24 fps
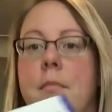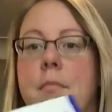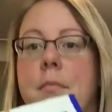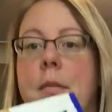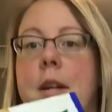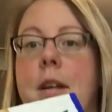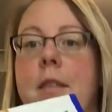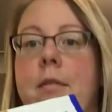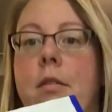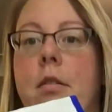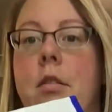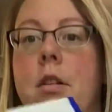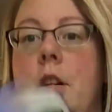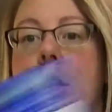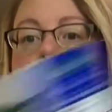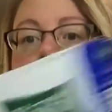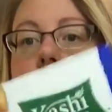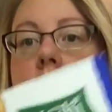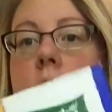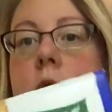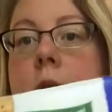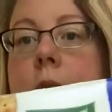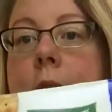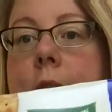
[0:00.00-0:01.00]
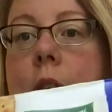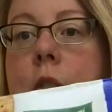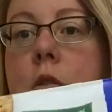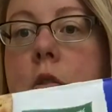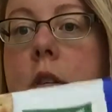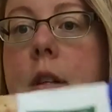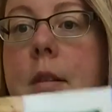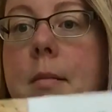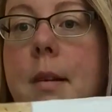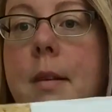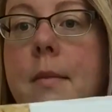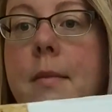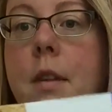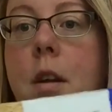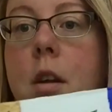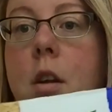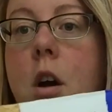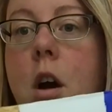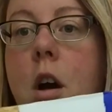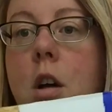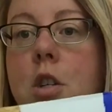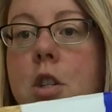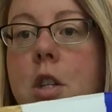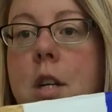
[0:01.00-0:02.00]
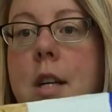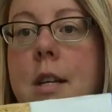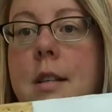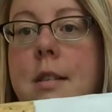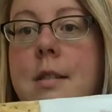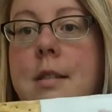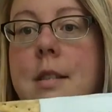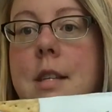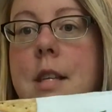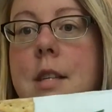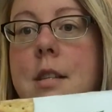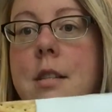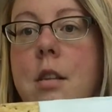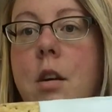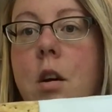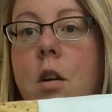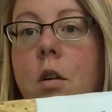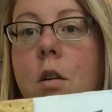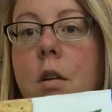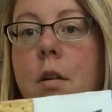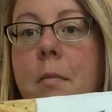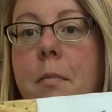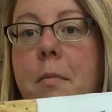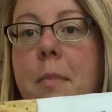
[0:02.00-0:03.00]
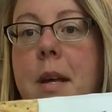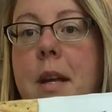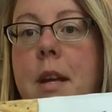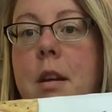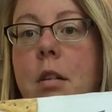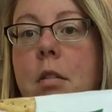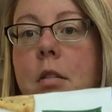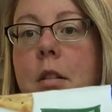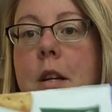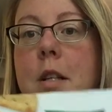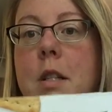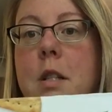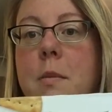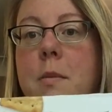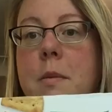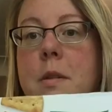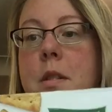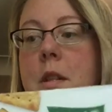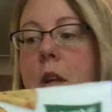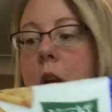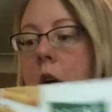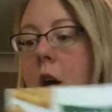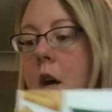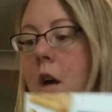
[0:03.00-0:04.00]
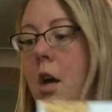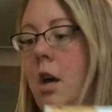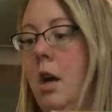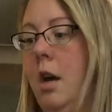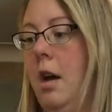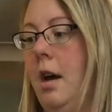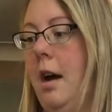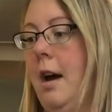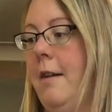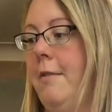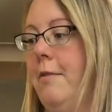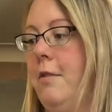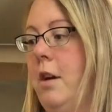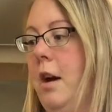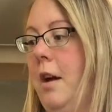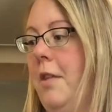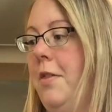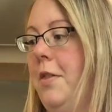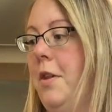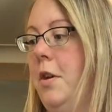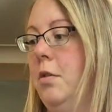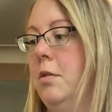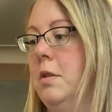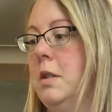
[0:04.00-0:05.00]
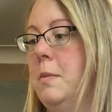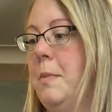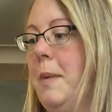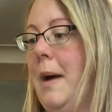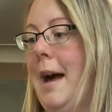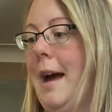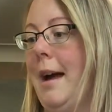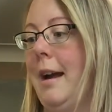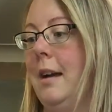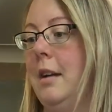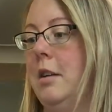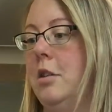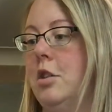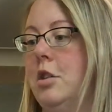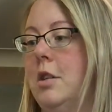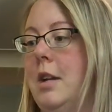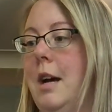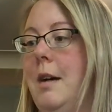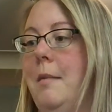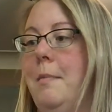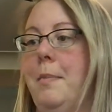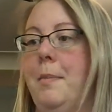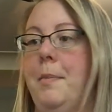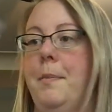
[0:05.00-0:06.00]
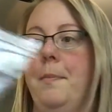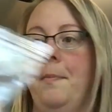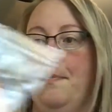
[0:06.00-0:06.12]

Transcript: might have already showed actually, but the Kashi sea salt Pita crisps. I've got those packaged up